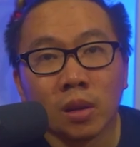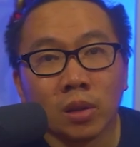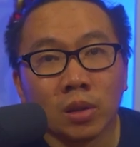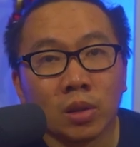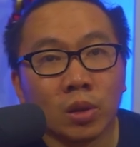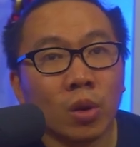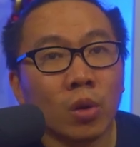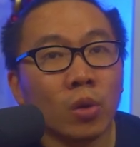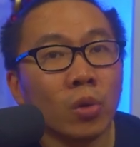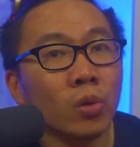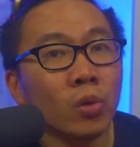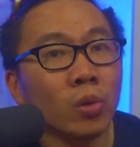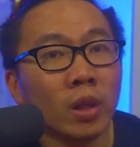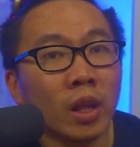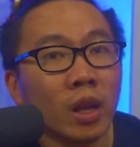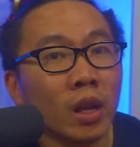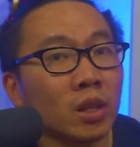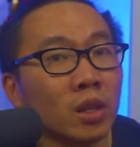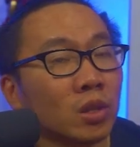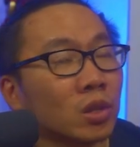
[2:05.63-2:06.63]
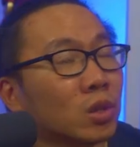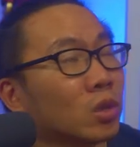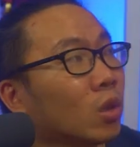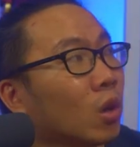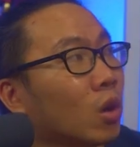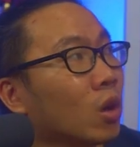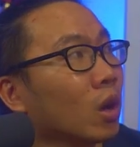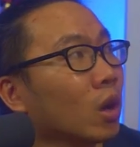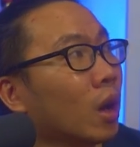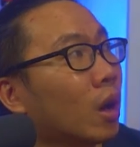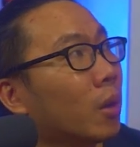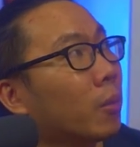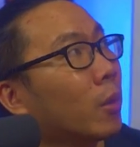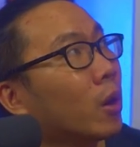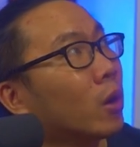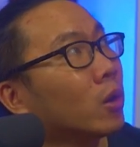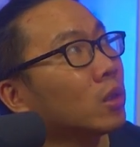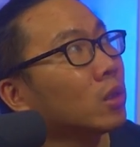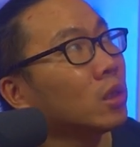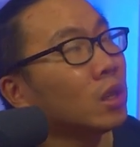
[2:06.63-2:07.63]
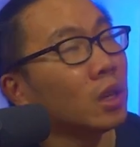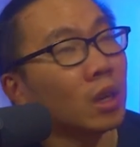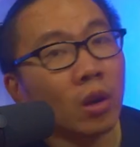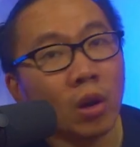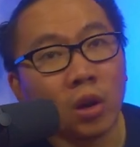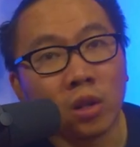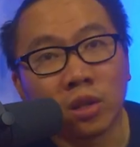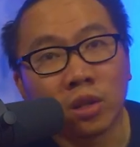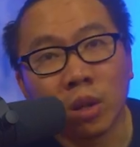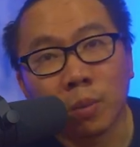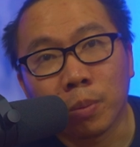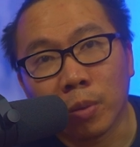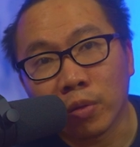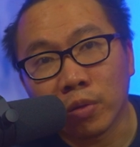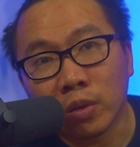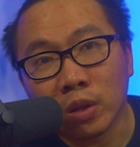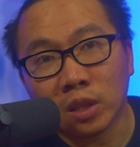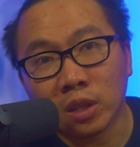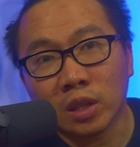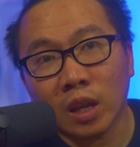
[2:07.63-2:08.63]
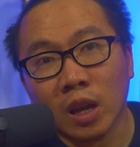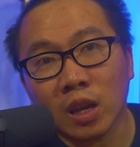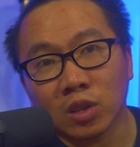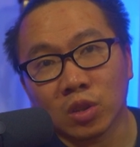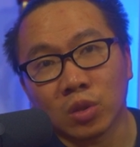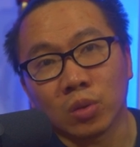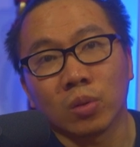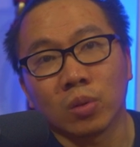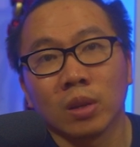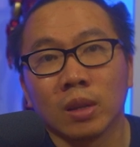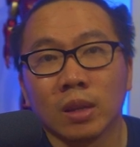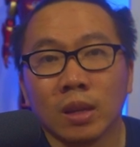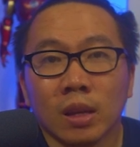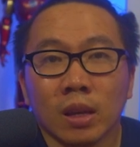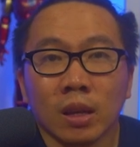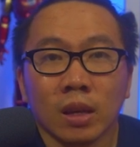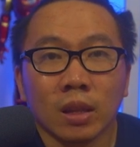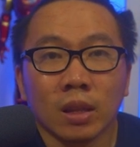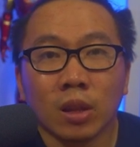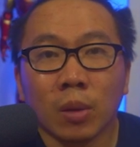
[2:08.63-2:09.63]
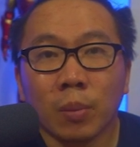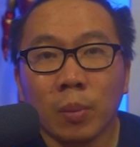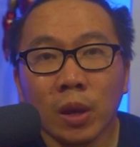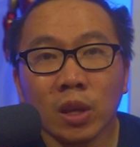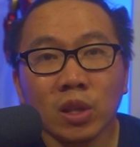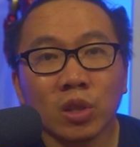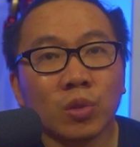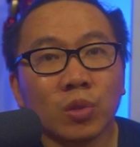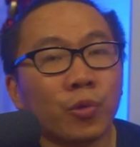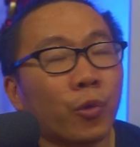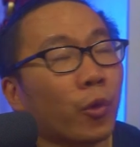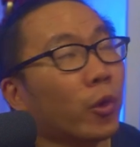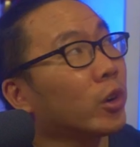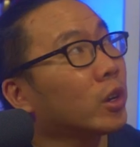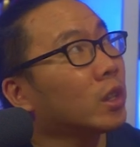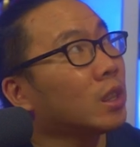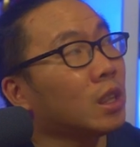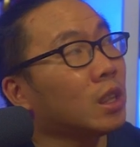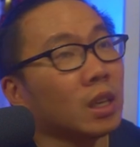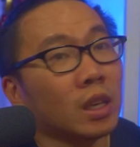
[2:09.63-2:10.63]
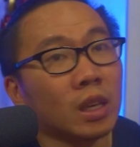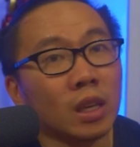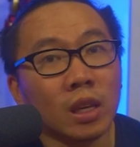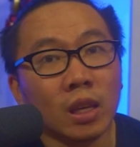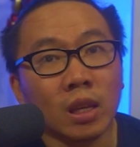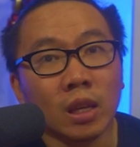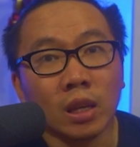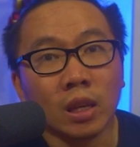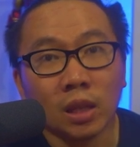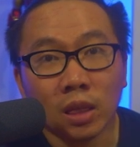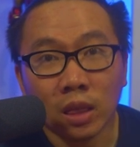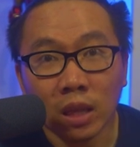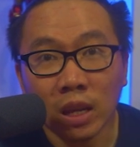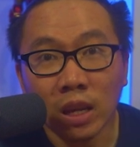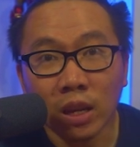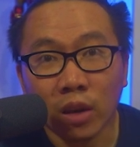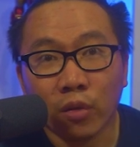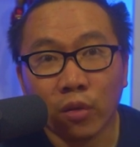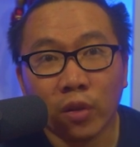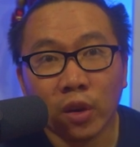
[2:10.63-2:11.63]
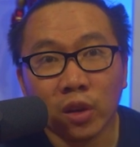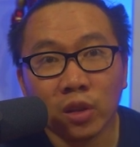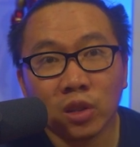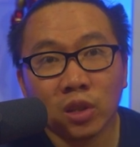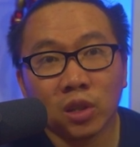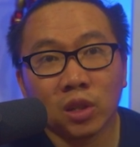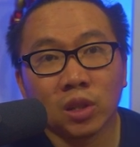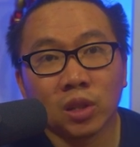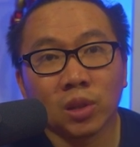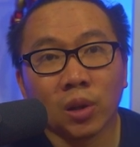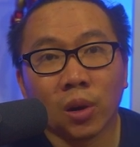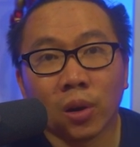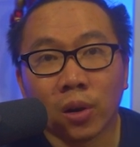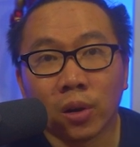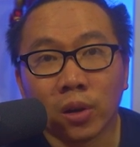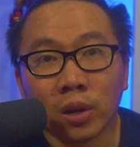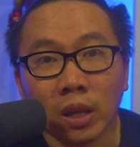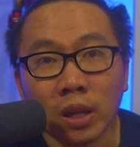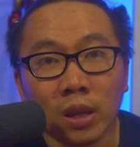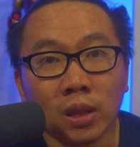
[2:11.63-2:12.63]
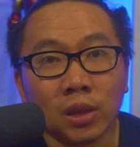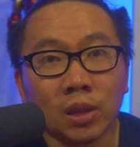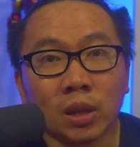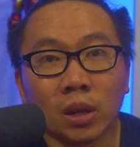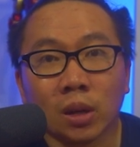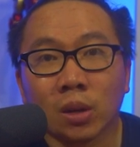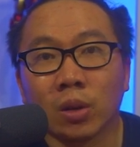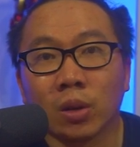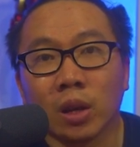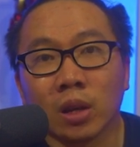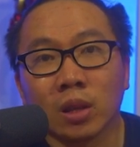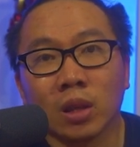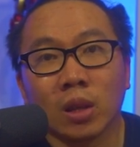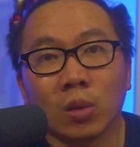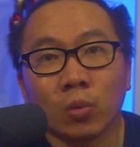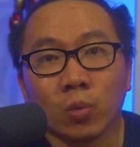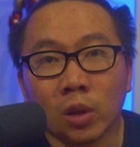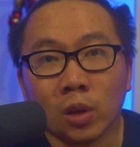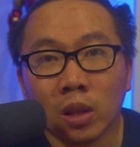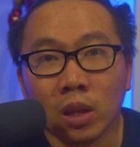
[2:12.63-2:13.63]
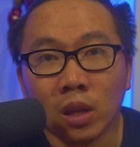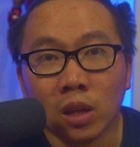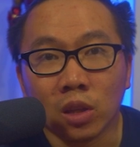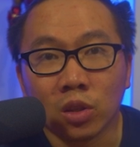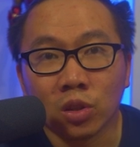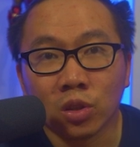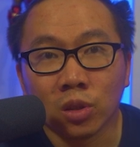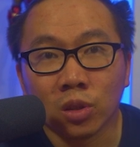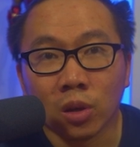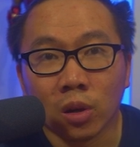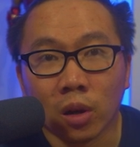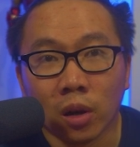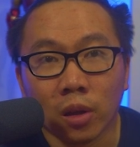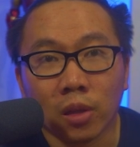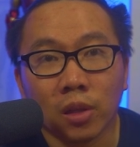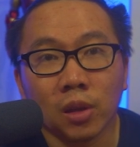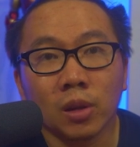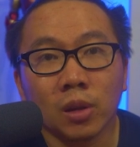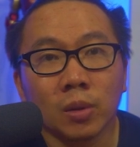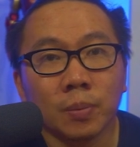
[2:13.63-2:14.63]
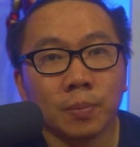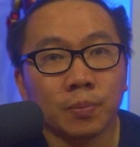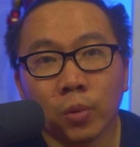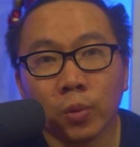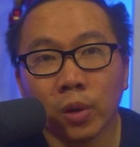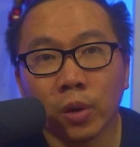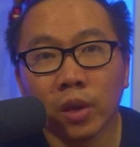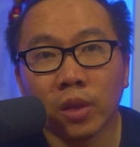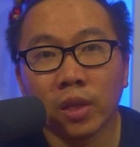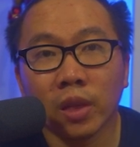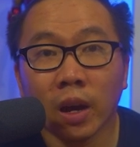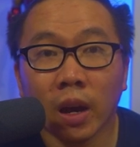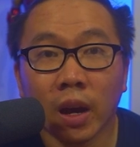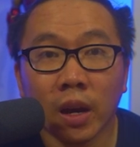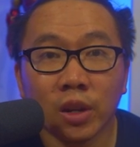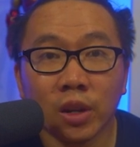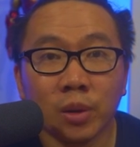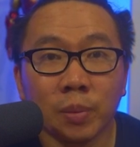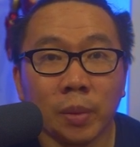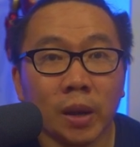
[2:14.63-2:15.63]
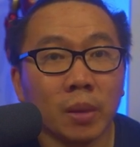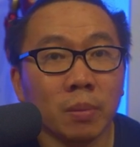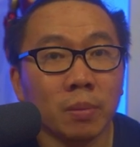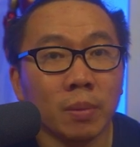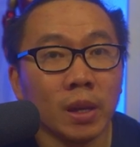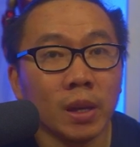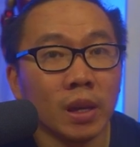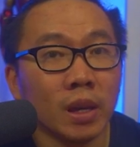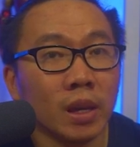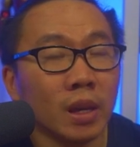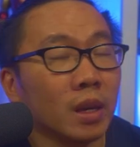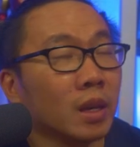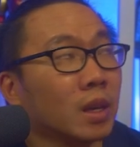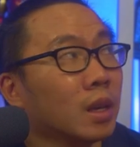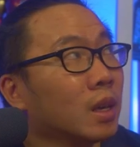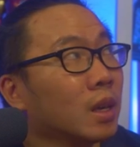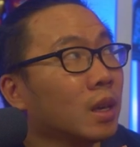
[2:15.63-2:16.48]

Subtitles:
So let's talk about the concept of this statue. The base for the three Avengers are interconnected with each other, with Iron Man being